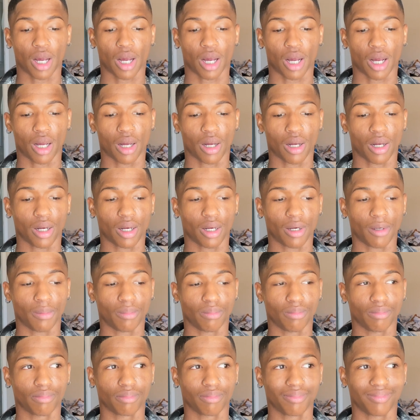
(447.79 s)

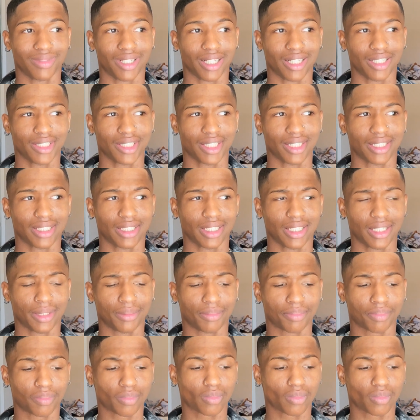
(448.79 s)
That's just it.